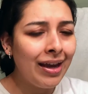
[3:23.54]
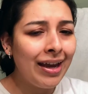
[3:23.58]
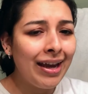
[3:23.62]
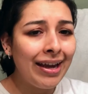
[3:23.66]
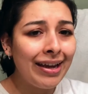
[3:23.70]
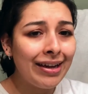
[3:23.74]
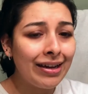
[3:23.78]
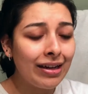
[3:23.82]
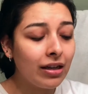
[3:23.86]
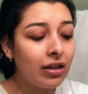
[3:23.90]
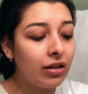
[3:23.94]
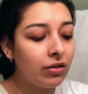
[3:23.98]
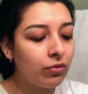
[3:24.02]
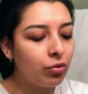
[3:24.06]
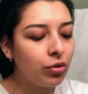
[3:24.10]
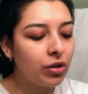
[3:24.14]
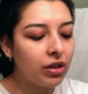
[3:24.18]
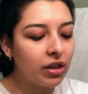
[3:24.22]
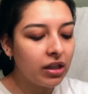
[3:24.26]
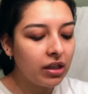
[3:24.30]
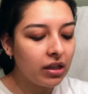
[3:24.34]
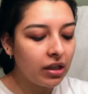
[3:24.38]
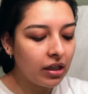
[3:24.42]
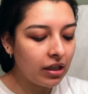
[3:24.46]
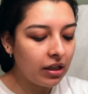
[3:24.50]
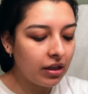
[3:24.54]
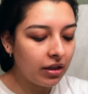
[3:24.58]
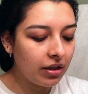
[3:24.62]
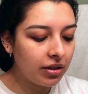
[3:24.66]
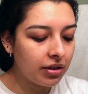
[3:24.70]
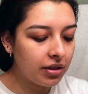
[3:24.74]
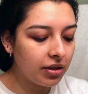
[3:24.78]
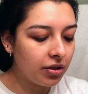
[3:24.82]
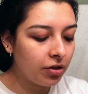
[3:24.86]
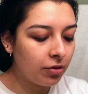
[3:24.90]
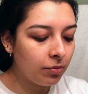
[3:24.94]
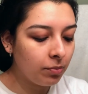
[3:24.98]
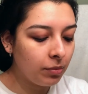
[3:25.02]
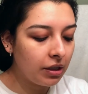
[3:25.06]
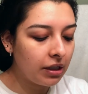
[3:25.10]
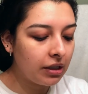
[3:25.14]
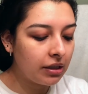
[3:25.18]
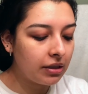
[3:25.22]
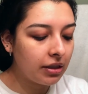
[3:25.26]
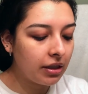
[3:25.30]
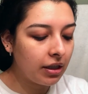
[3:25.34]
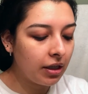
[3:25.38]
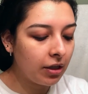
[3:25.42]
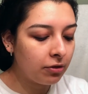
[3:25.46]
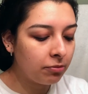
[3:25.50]
And I really like the serum
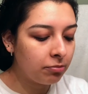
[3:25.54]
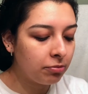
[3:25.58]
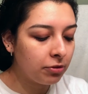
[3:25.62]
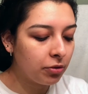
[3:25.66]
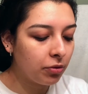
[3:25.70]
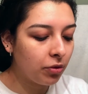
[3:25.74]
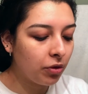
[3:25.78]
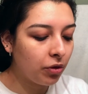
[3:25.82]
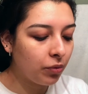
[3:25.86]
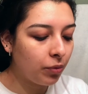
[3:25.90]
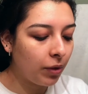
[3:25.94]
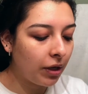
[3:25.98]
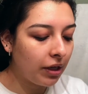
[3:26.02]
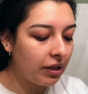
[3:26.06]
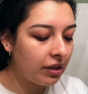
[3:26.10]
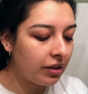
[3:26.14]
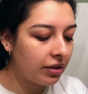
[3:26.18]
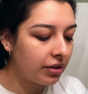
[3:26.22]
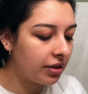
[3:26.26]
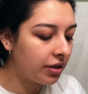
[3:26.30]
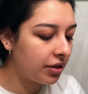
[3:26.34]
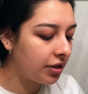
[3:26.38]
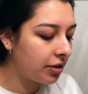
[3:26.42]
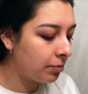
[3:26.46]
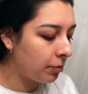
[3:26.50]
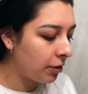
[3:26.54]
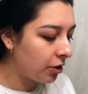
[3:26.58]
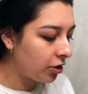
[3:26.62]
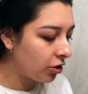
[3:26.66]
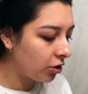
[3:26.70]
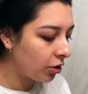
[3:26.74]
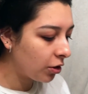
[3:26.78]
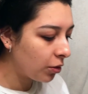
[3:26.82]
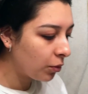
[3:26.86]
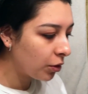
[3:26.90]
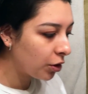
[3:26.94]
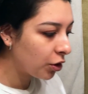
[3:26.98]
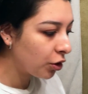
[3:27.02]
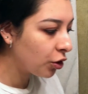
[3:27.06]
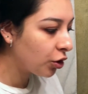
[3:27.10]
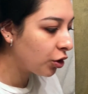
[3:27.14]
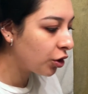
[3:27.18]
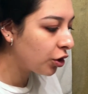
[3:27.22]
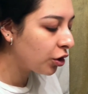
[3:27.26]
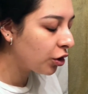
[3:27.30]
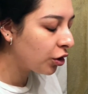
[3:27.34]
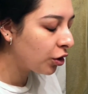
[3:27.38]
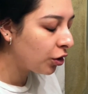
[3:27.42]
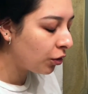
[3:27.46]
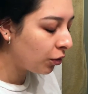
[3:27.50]
because it helps with redness, and especially when you're
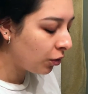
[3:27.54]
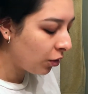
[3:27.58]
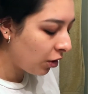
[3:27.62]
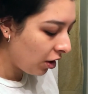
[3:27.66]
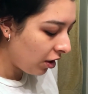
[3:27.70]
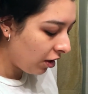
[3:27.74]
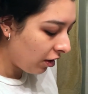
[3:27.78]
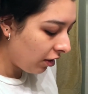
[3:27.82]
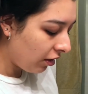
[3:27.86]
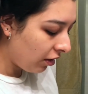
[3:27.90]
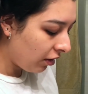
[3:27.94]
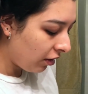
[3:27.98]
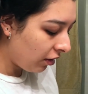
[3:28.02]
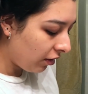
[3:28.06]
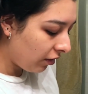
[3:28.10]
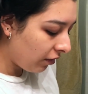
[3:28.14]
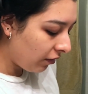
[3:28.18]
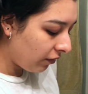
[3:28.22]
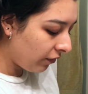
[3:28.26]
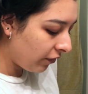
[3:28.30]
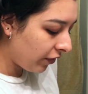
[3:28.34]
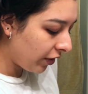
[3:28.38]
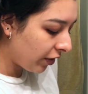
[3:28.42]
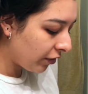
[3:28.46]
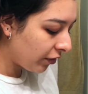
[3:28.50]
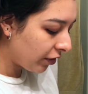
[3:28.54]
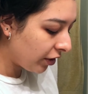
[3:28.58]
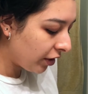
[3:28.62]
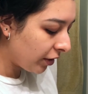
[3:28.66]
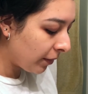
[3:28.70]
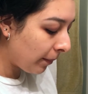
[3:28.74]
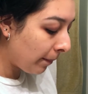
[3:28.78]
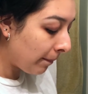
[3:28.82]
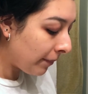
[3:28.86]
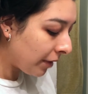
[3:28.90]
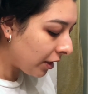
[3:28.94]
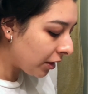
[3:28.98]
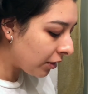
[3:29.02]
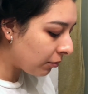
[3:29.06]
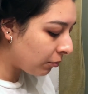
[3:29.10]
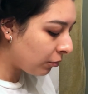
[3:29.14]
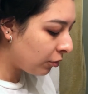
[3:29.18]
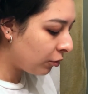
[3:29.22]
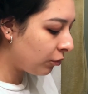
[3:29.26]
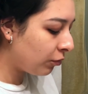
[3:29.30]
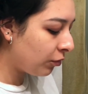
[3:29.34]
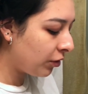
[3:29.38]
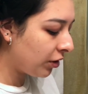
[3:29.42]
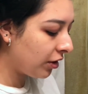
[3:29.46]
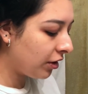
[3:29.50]
gonna go very
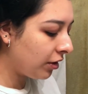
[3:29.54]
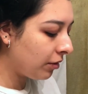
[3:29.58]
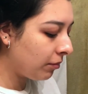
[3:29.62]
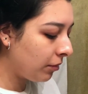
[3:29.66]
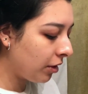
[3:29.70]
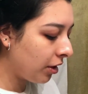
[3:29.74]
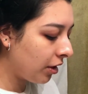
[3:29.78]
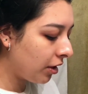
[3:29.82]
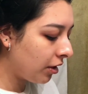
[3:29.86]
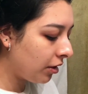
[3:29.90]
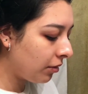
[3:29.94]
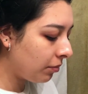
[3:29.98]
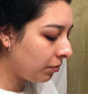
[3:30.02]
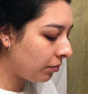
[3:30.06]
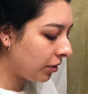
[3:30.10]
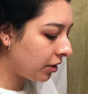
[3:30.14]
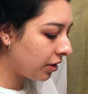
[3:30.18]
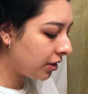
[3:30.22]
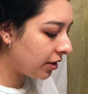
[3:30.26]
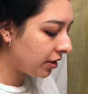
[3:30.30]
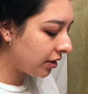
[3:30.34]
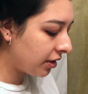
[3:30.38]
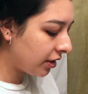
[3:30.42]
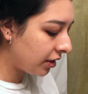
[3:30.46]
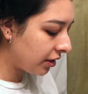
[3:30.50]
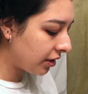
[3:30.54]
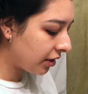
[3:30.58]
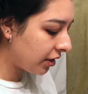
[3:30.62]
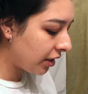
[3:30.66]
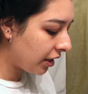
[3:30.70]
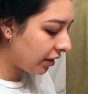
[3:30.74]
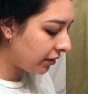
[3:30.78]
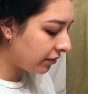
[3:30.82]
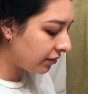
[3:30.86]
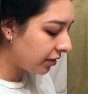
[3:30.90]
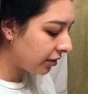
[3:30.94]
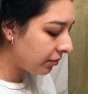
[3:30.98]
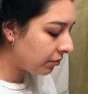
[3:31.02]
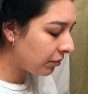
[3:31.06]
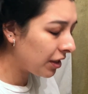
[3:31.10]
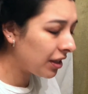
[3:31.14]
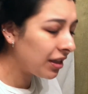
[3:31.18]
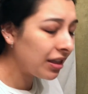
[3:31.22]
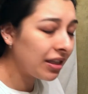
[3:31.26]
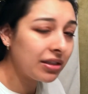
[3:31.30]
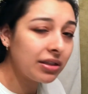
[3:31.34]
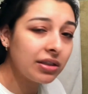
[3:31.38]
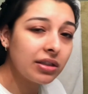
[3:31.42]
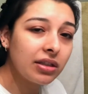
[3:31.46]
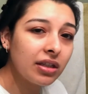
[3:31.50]
minimal with the makeup. It's nice to have something
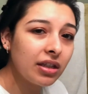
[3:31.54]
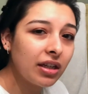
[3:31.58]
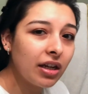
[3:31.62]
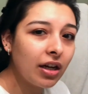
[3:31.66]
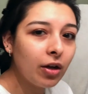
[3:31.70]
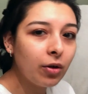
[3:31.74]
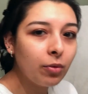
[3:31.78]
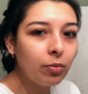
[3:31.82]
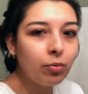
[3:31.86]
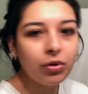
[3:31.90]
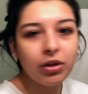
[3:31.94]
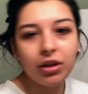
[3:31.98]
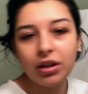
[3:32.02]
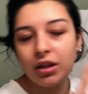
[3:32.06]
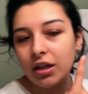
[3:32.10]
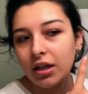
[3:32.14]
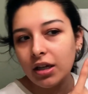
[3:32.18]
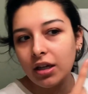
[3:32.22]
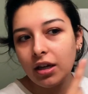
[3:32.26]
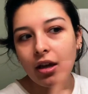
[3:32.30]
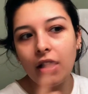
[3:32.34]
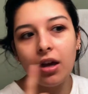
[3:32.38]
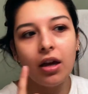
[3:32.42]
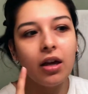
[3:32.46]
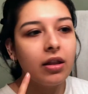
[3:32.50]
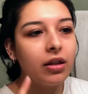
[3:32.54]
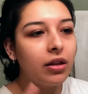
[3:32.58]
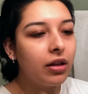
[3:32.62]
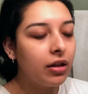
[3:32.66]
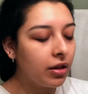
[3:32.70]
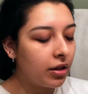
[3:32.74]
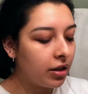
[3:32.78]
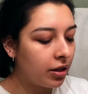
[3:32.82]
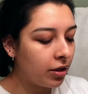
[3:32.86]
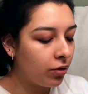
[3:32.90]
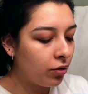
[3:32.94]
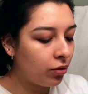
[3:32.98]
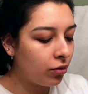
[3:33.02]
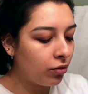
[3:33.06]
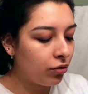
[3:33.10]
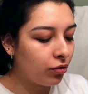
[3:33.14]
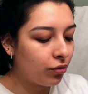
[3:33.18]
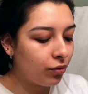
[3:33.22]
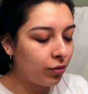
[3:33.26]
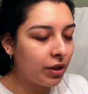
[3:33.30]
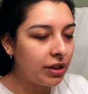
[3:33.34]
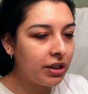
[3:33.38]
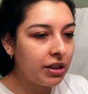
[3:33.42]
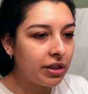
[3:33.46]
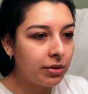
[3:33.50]
that's going to help with like the little
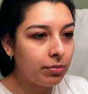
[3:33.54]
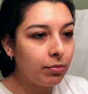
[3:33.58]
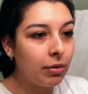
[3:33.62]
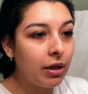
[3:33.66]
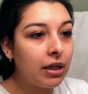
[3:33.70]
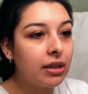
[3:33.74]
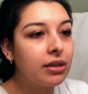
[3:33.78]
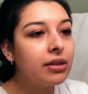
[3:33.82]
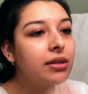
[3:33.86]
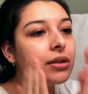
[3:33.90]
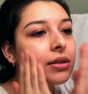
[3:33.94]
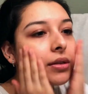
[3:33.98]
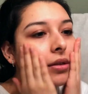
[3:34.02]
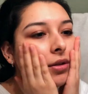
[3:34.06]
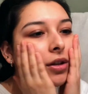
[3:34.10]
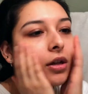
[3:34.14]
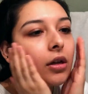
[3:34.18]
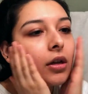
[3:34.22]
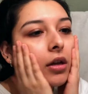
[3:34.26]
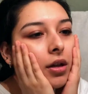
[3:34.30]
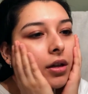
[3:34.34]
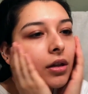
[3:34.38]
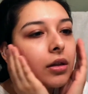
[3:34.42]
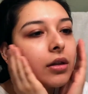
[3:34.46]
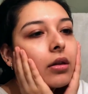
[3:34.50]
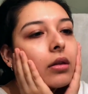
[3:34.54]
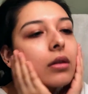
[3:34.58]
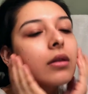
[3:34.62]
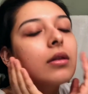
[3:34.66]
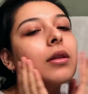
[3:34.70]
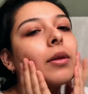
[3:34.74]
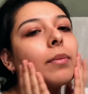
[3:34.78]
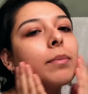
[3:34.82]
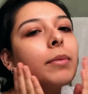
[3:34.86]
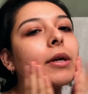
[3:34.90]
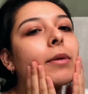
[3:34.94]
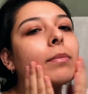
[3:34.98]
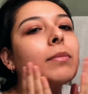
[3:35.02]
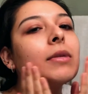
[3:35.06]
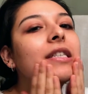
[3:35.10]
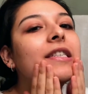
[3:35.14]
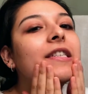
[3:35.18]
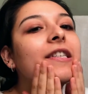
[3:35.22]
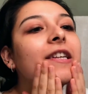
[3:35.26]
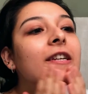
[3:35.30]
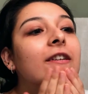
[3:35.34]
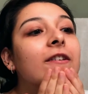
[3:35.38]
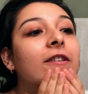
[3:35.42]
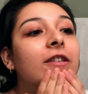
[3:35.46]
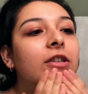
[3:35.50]
red spots, the
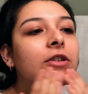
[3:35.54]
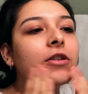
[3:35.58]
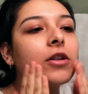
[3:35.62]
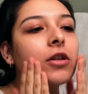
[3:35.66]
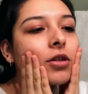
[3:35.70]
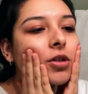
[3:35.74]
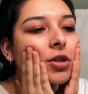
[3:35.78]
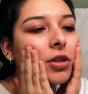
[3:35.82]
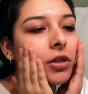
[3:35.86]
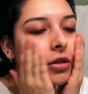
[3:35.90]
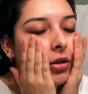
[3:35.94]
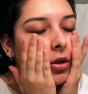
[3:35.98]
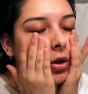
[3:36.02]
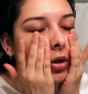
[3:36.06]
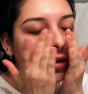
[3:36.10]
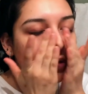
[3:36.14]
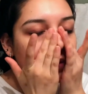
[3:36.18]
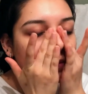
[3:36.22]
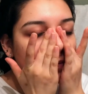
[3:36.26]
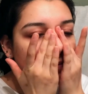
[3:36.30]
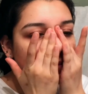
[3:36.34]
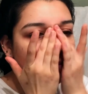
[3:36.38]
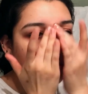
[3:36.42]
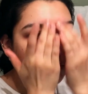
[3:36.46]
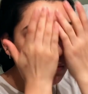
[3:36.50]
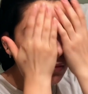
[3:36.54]
pigmentation on your skin.